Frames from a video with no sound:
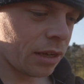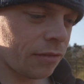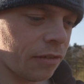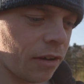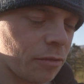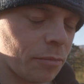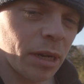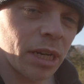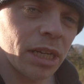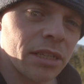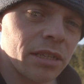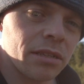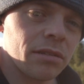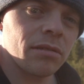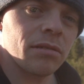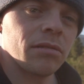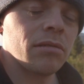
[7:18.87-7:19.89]
5
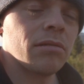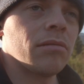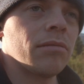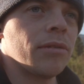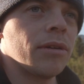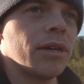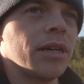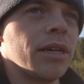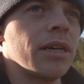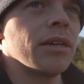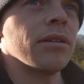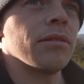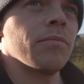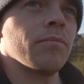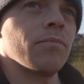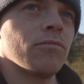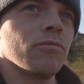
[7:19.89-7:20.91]
minutes
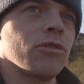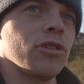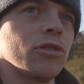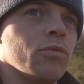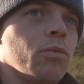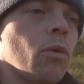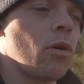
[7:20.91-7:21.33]
just